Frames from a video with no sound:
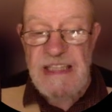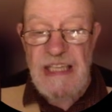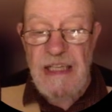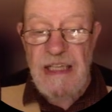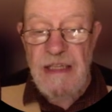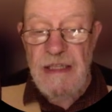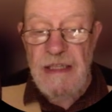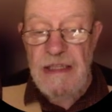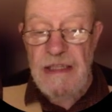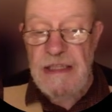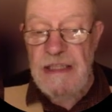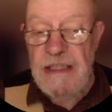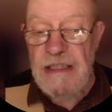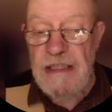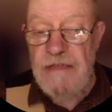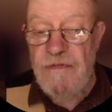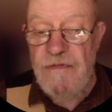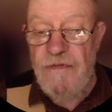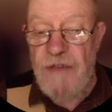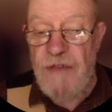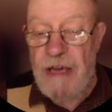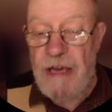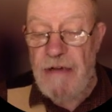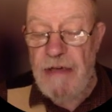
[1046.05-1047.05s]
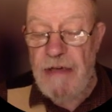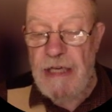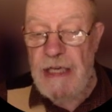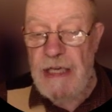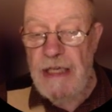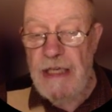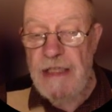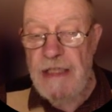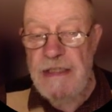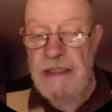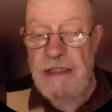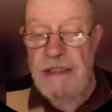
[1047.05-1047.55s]
this is very
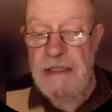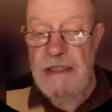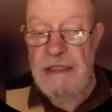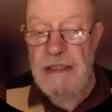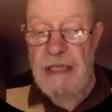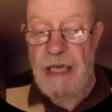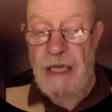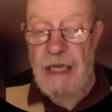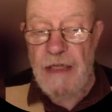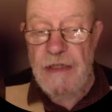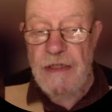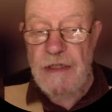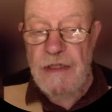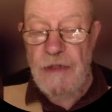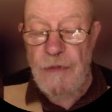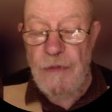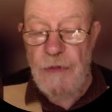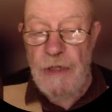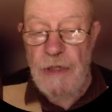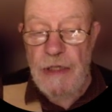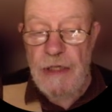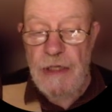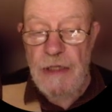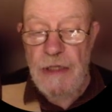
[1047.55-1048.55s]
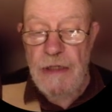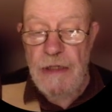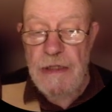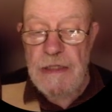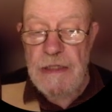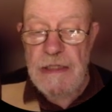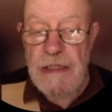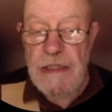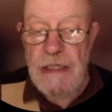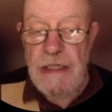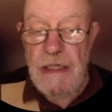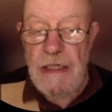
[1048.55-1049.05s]
easy to get to. You can
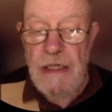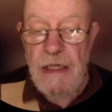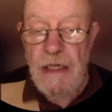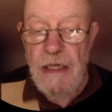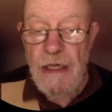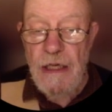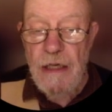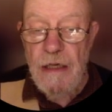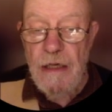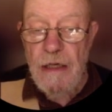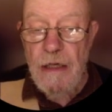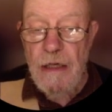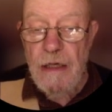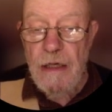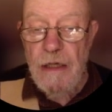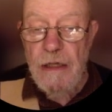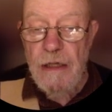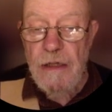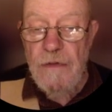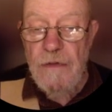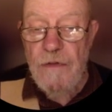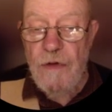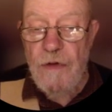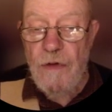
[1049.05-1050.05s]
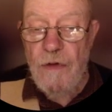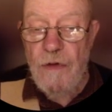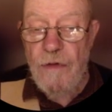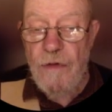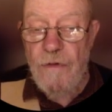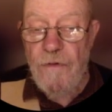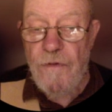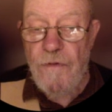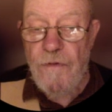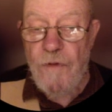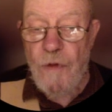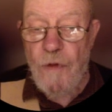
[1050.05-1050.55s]
see you've got
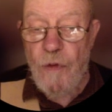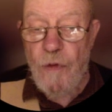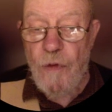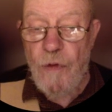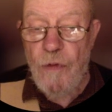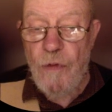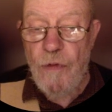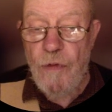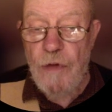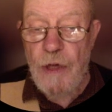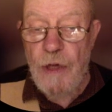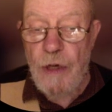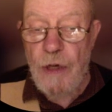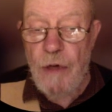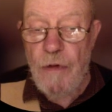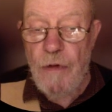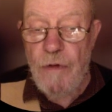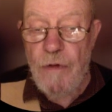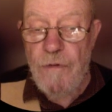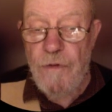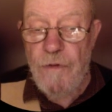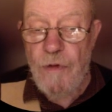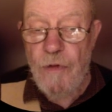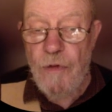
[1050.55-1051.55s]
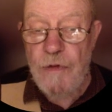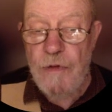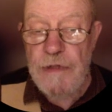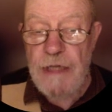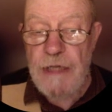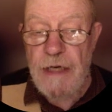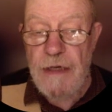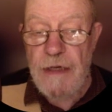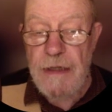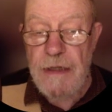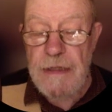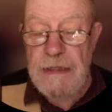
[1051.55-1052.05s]
the lower falls
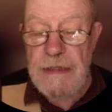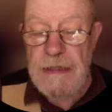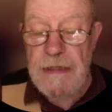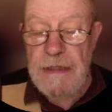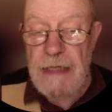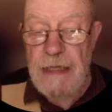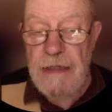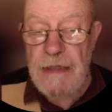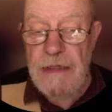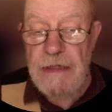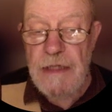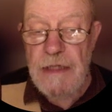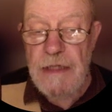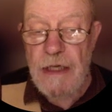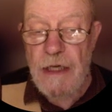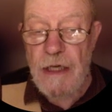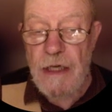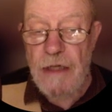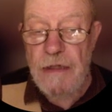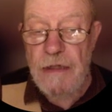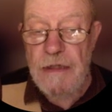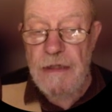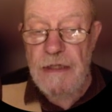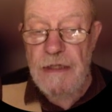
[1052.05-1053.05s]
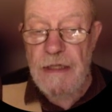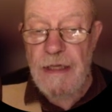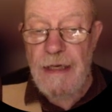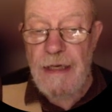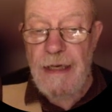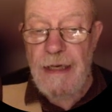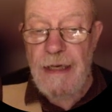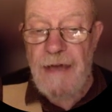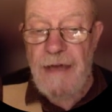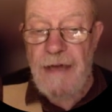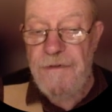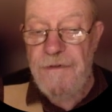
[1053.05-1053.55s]
there in the centre, and to the
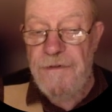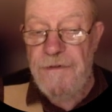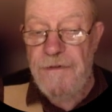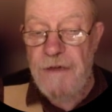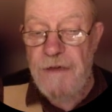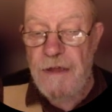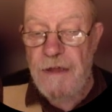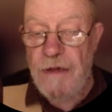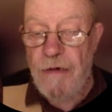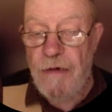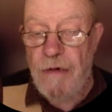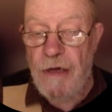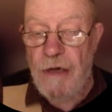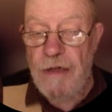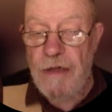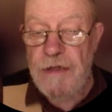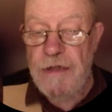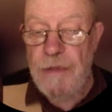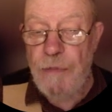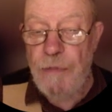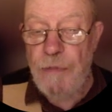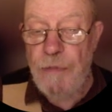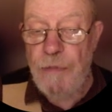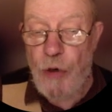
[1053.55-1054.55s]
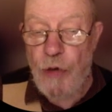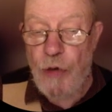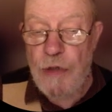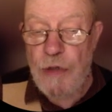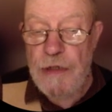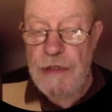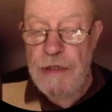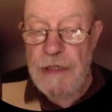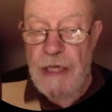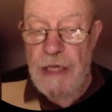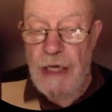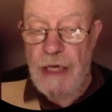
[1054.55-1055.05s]
left there are some
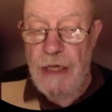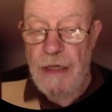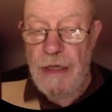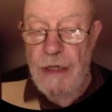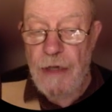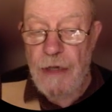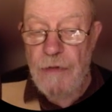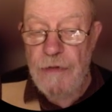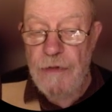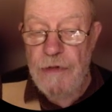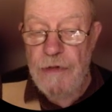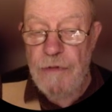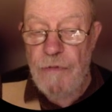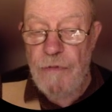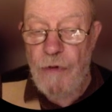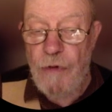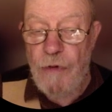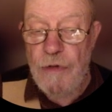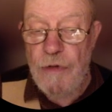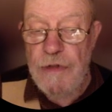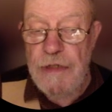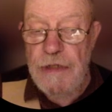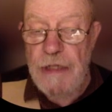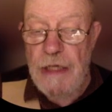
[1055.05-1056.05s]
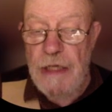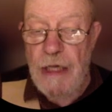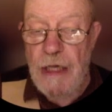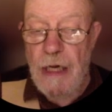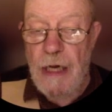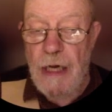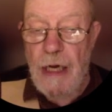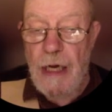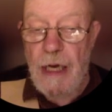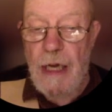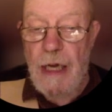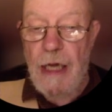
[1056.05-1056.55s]
rocks, and those are rocks you can
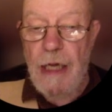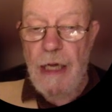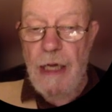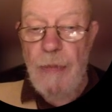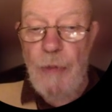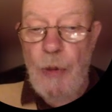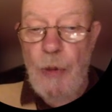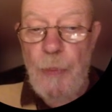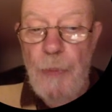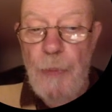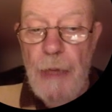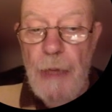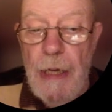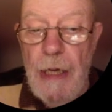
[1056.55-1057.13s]
climb up